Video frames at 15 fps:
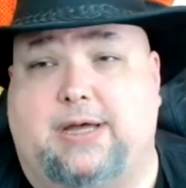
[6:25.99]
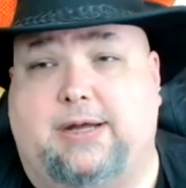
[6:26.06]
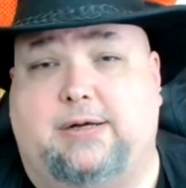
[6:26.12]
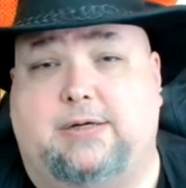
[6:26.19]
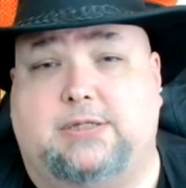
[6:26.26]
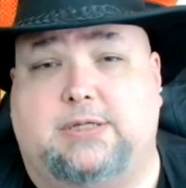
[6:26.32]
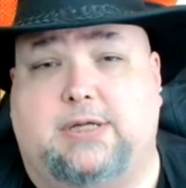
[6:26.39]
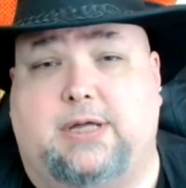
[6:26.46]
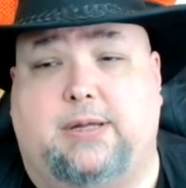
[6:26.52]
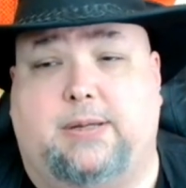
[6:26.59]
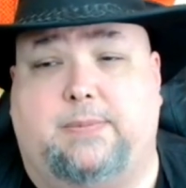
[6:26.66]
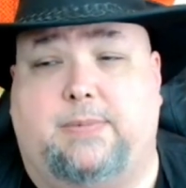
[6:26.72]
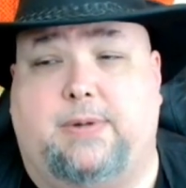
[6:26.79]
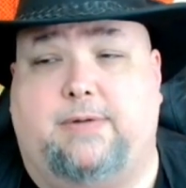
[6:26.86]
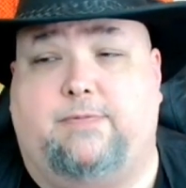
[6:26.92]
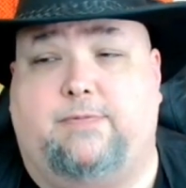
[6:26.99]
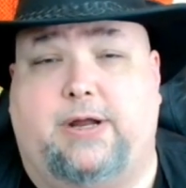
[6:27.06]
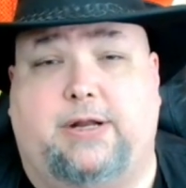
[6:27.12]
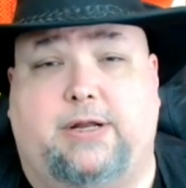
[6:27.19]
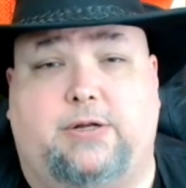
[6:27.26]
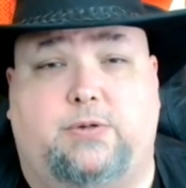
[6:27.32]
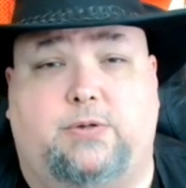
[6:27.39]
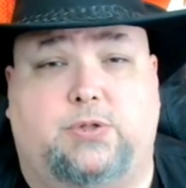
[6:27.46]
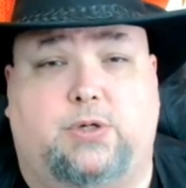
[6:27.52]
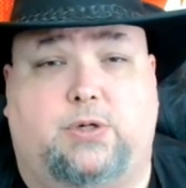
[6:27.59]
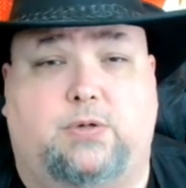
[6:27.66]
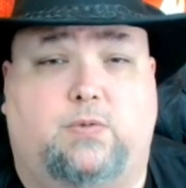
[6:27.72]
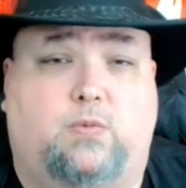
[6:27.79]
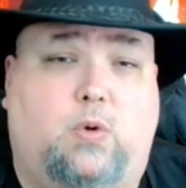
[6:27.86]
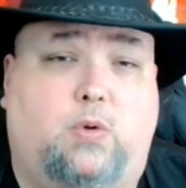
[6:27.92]
There's, um, I've ran into
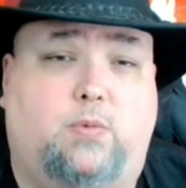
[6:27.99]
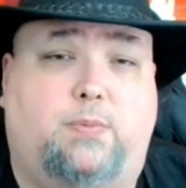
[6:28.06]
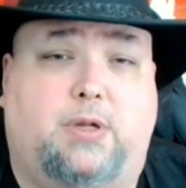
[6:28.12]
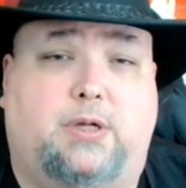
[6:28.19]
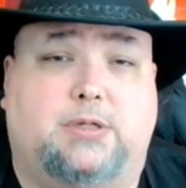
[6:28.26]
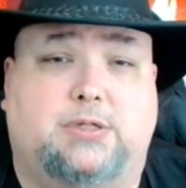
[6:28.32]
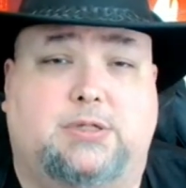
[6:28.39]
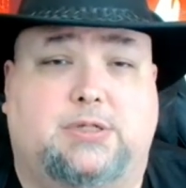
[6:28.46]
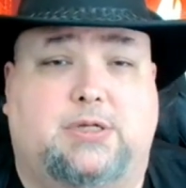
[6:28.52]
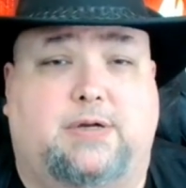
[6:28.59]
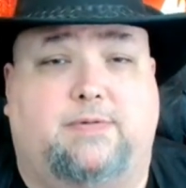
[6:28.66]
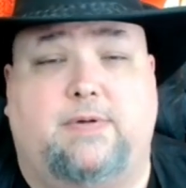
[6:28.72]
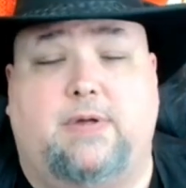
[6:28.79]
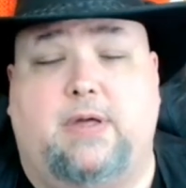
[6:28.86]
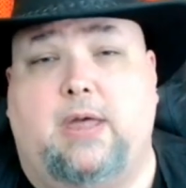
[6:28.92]
certain roadblocks and stuff.